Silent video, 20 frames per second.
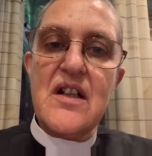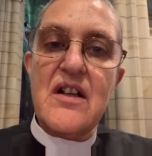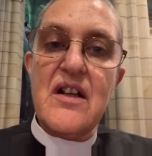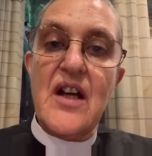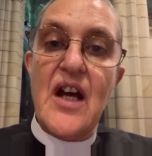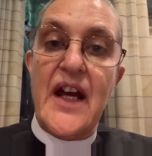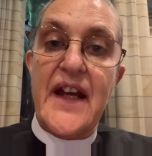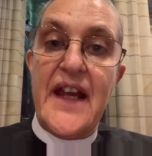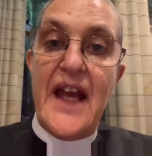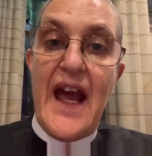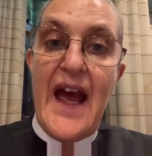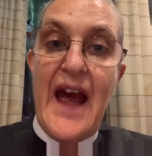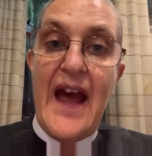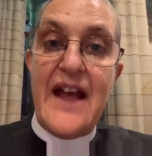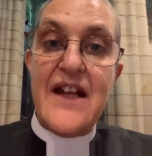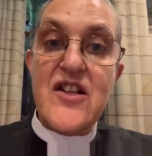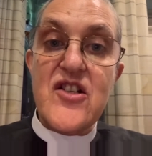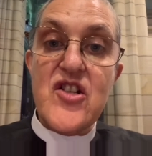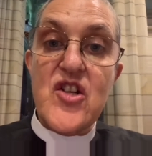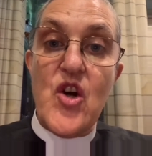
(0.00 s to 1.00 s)
A
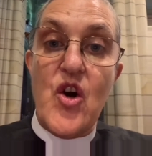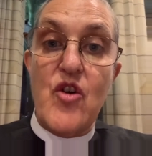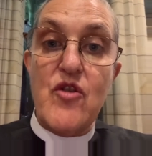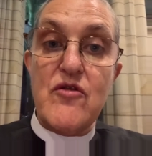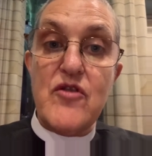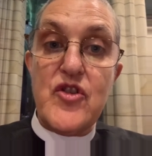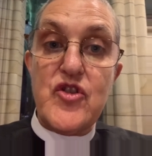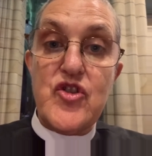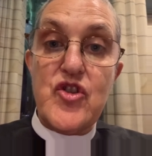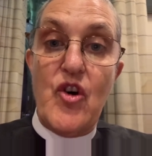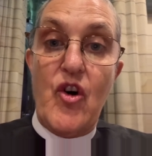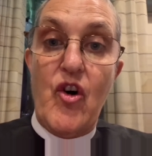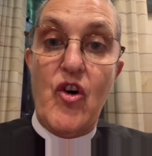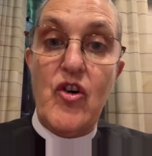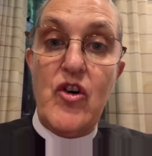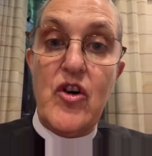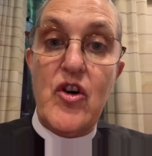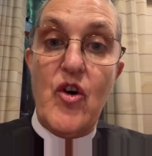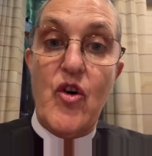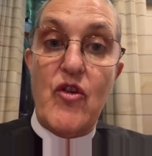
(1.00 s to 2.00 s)
cat or a
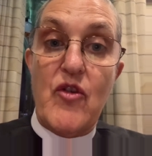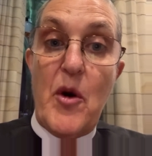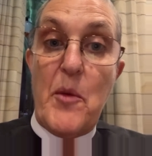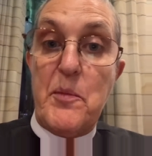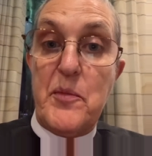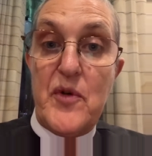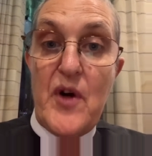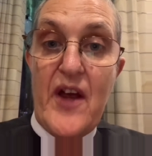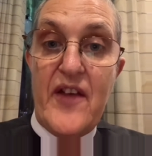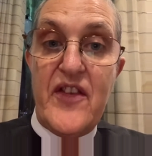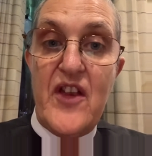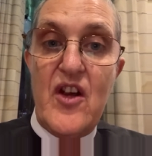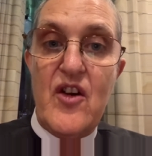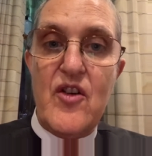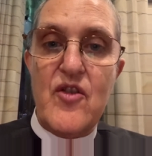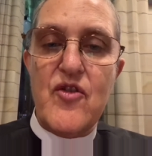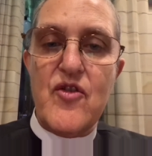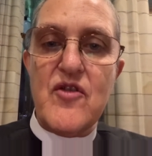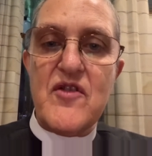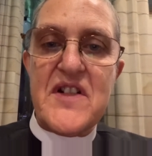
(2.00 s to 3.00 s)
dog or a brother
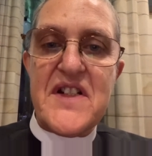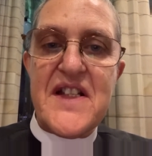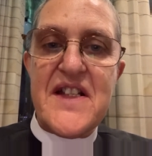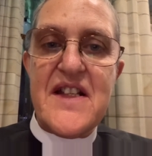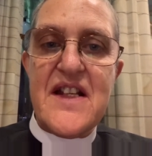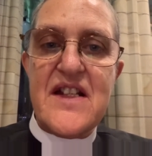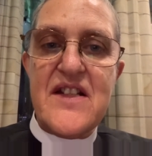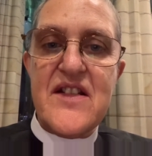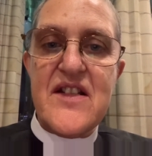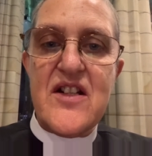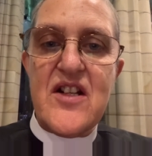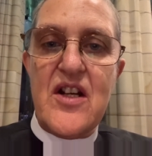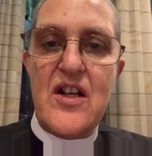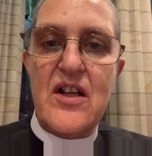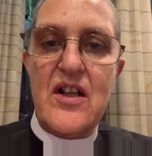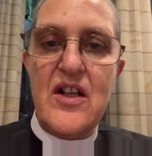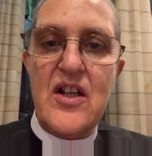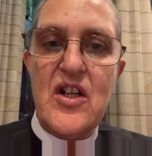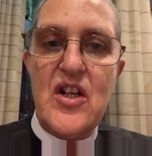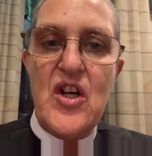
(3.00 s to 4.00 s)
or a sister?
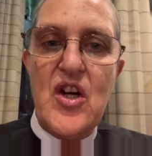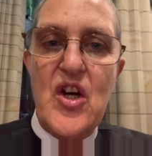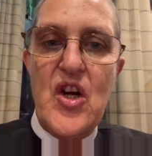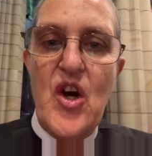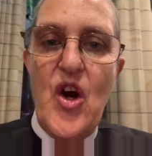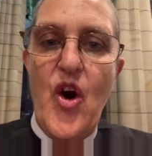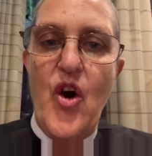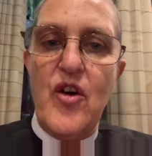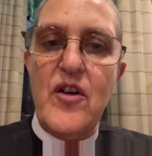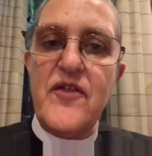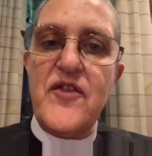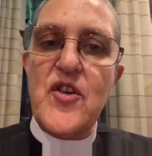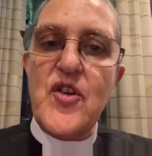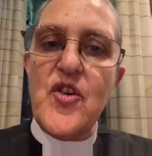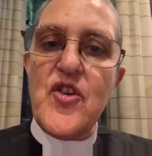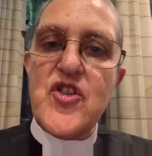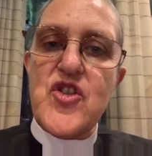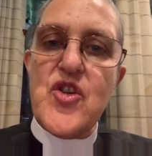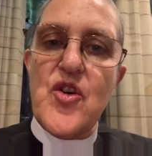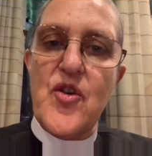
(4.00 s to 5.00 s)
Or have you got
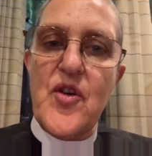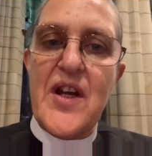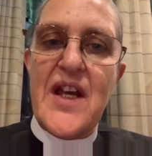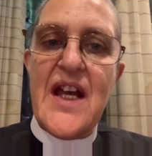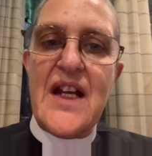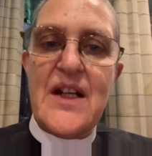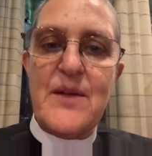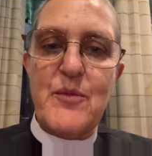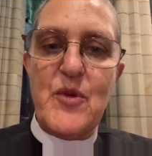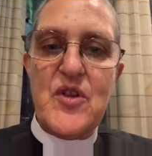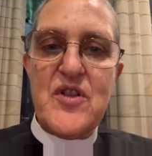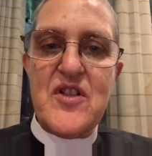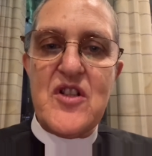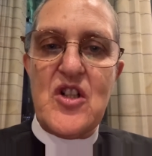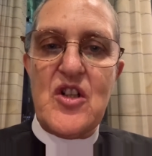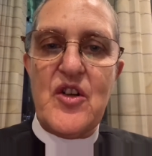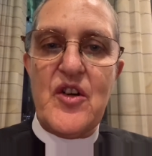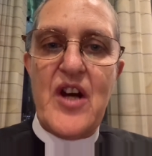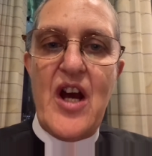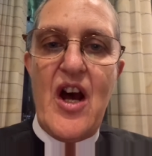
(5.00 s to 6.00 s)
toy animals to
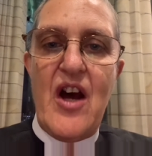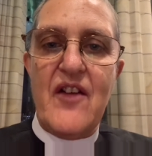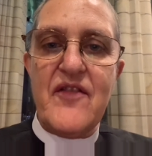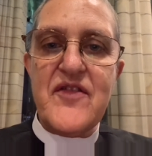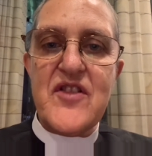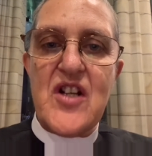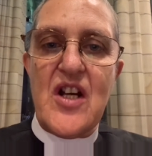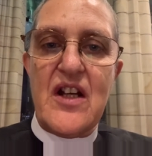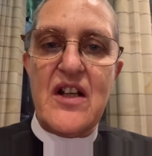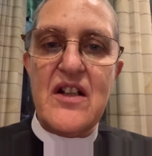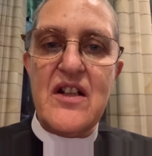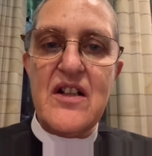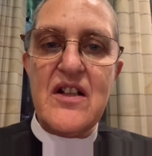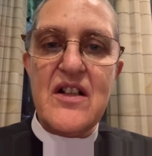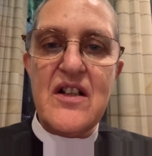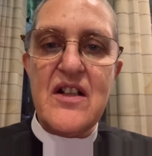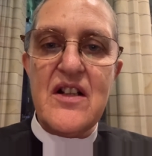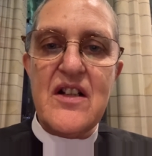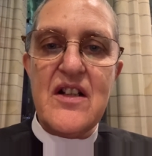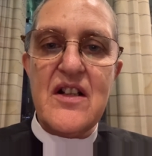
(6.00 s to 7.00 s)
look after?
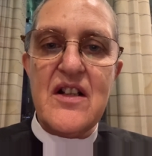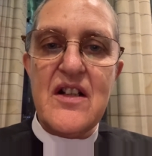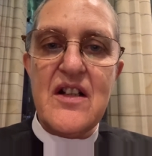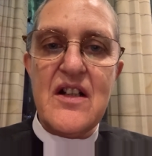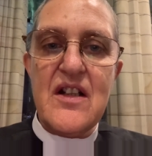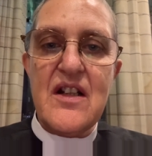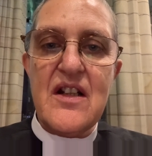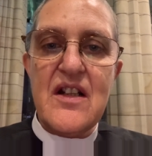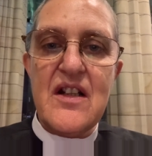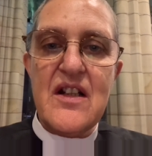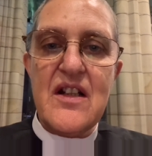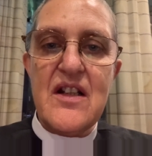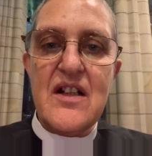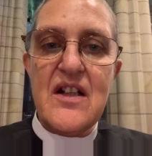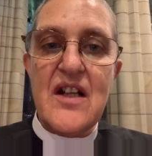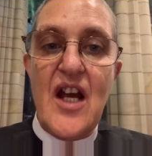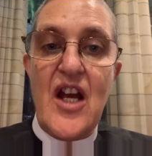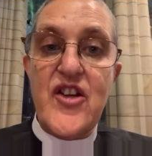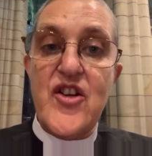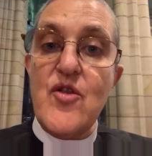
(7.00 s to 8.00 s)

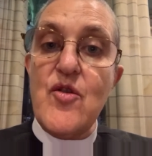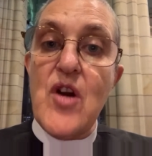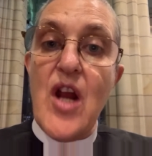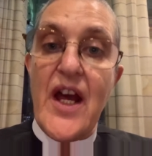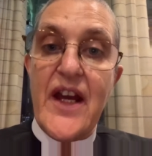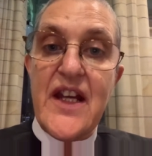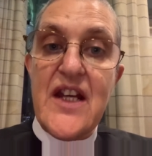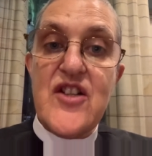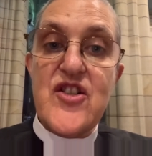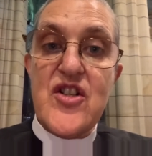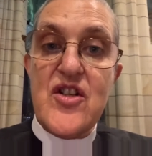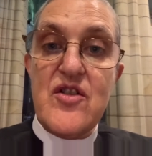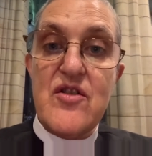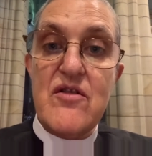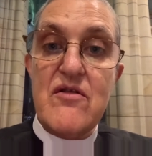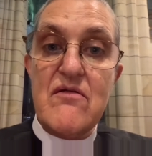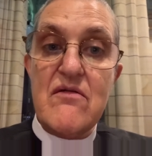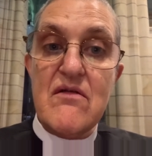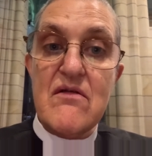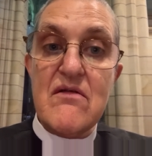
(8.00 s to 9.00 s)
Are you lucky too?
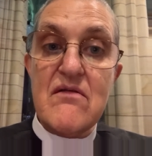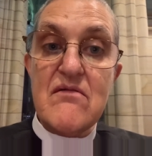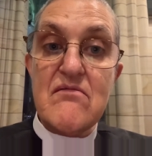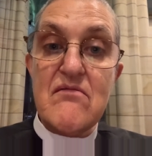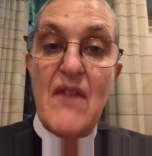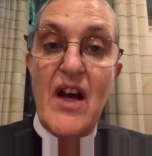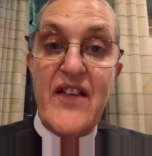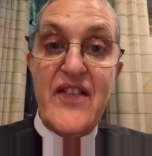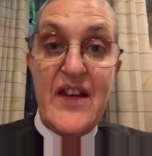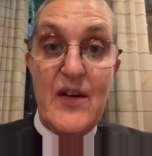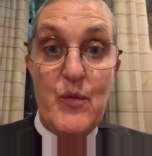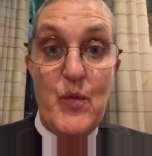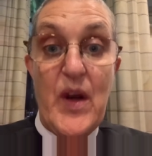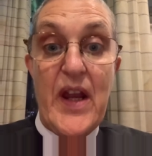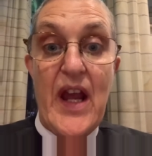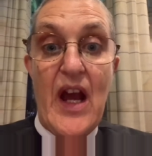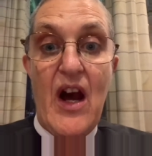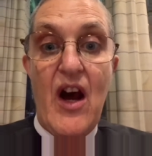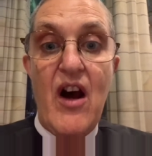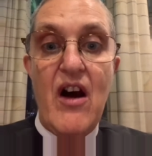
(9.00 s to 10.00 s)
I think we
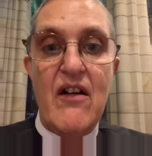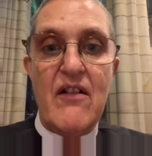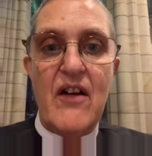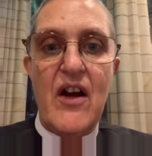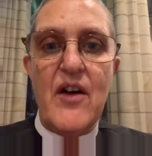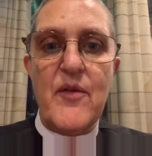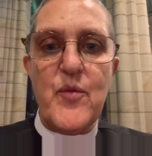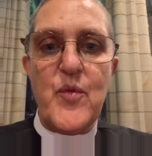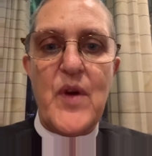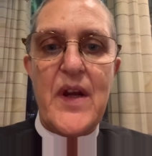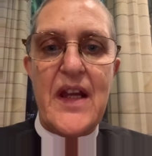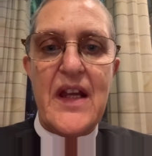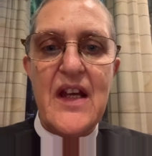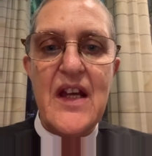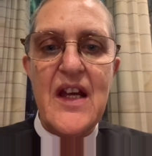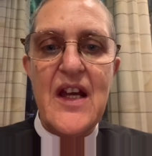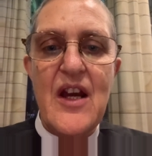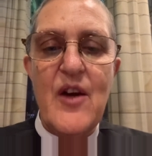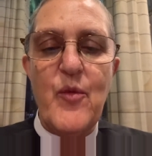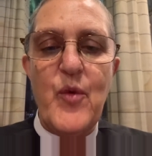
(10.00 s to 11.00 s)
are, aren't we?
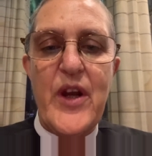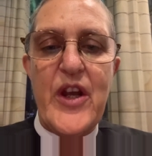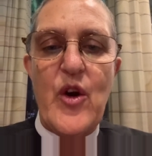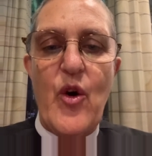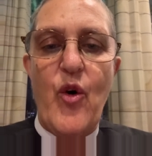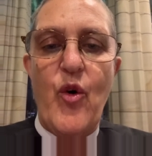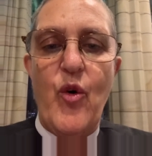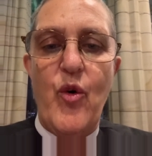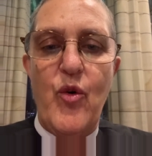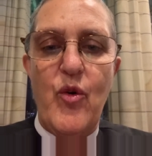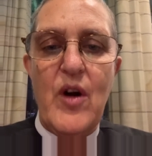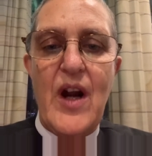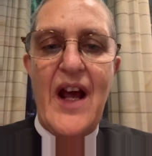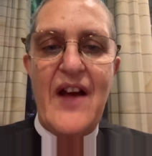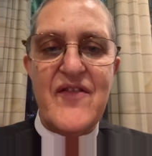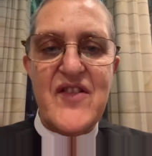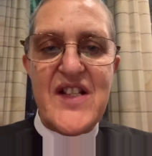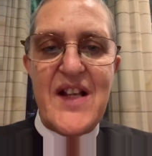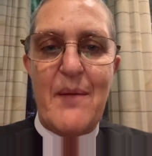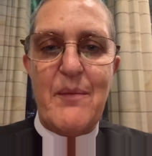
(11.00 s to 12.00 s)
We all have
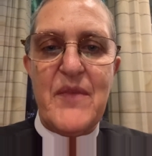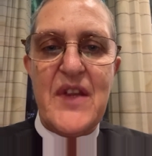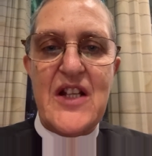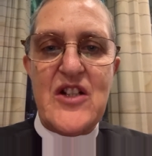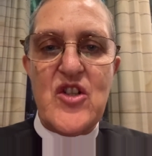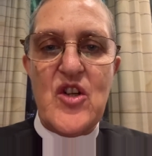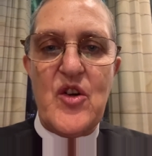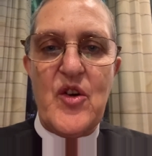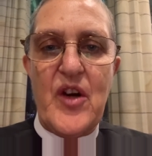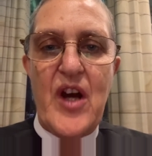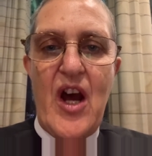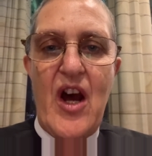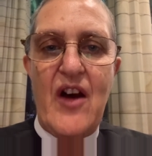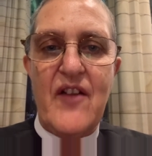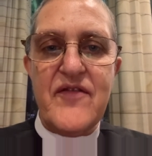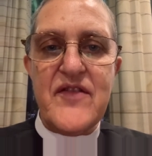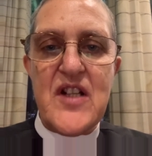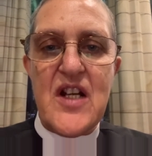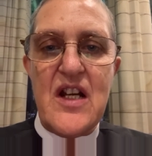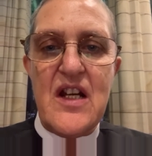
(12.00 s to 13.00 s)
something to look
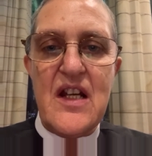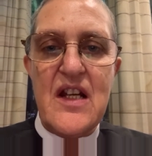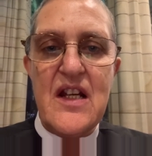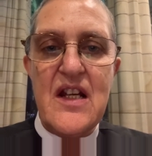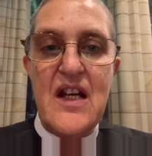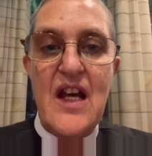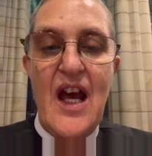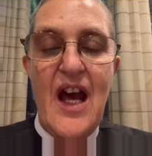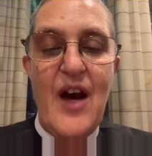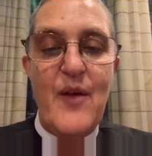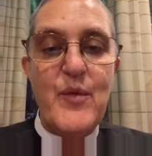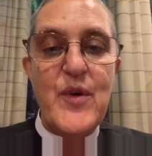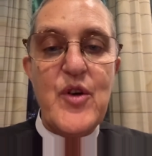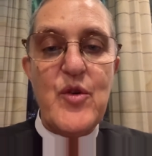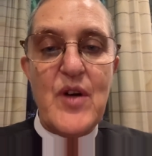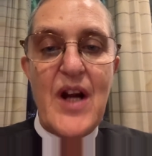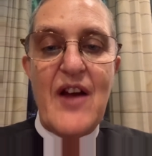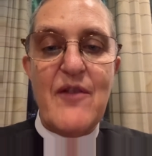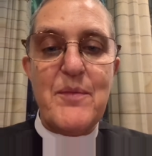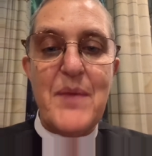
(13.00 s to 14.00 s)
after, and we all
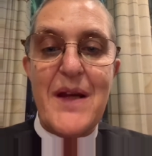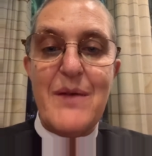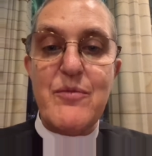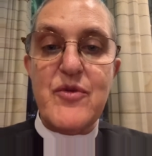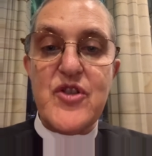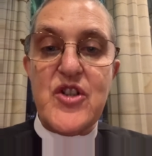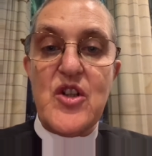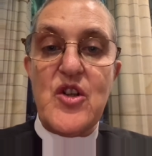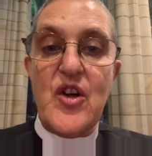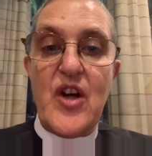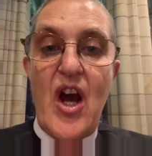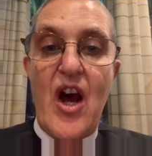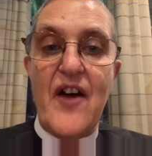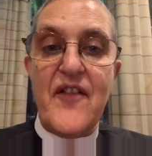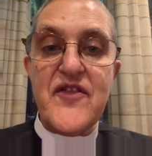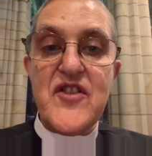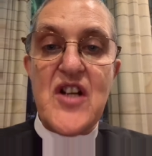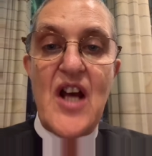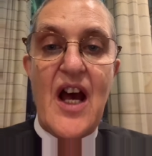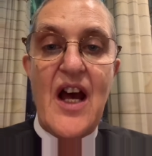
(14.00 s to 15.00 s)
have people to look
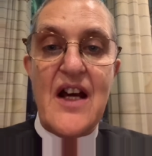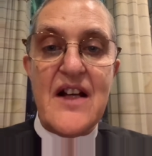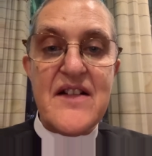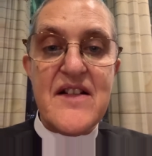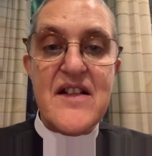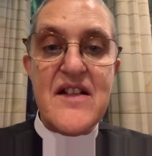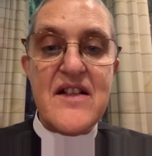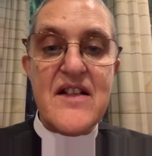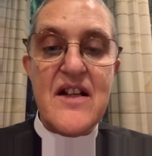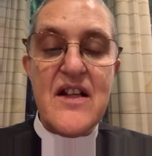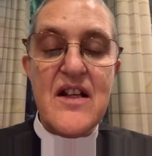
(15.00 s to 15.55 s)
after us.